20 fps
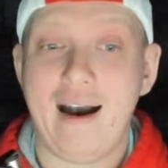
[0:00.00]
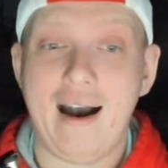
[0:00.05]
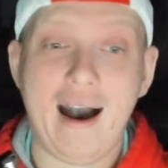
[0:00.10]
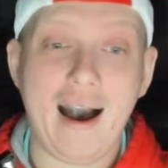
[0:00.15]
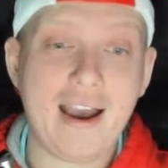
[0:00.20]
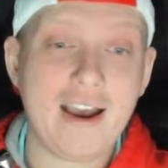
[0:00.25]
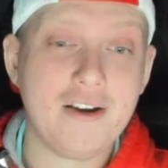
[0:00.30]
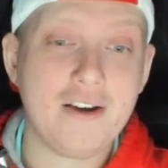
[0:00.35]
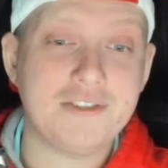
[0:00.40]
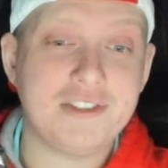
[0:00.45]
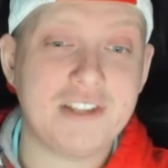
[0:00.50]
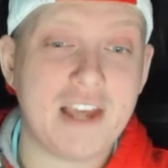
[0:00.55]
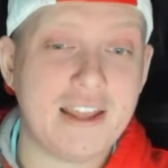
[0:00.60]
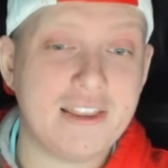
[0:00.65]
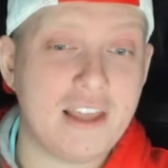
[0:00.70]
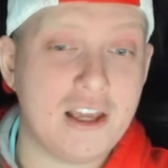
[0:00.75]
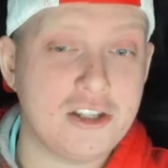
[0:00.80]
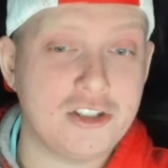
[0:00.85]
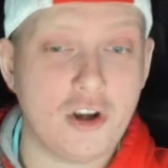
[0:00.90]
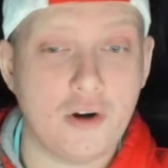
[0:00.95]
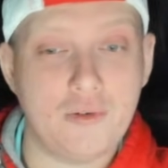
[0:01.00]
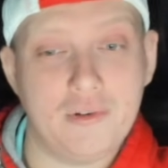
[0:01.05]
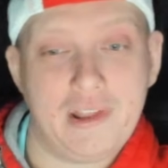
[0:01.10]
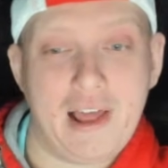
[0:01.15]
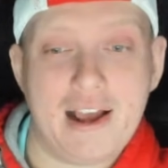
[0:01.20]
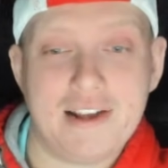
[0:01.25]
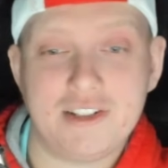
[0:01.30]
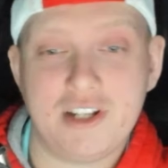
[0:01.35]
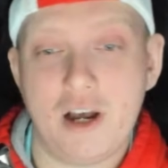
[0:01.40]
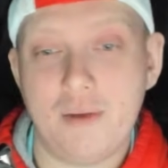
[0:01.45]
I have said this over the
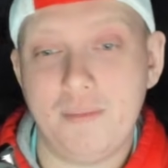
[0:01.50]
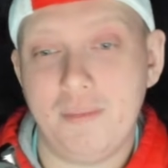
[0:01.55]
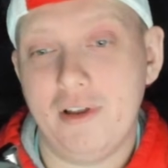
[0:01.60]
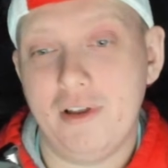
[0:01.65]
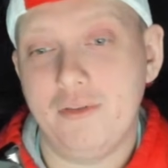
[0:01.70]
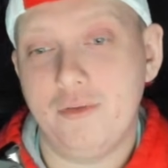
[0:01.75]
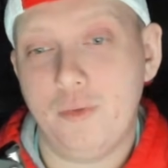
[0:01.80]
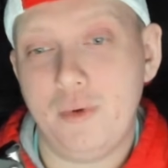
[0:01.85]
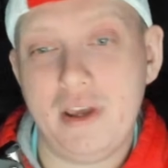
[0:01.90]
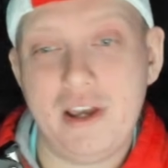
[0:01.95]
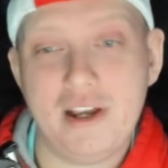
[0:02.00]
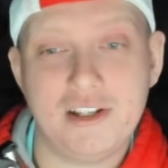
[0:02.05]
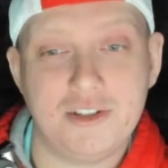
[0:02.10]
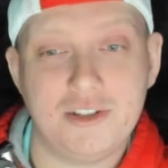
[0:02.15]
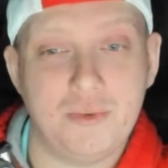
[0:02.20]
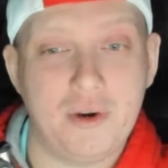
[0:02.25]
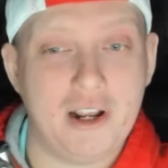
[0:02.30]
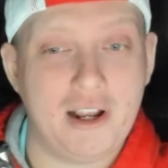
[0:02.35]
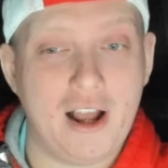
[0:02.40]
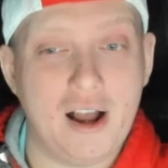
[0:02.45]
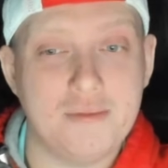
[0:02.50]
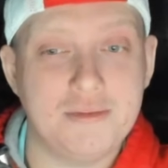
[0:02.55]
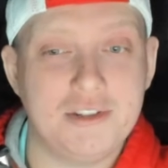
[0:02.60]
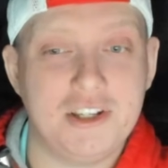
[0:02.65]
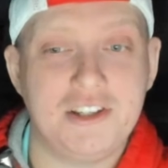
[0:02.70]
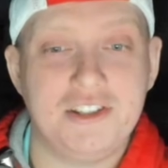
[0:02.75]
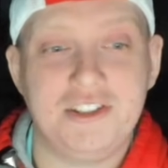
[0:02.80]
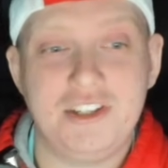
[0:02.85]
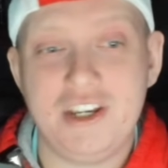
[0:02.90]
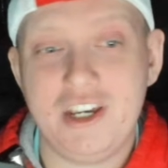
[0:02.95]
last couple of weeks when it comes
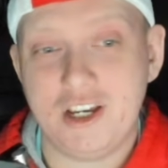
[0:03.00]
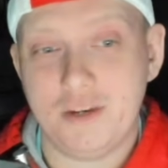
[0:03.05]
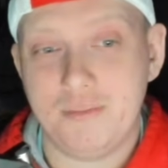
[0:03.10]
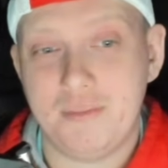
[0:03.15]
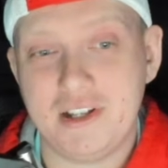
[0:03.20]
to Zeke,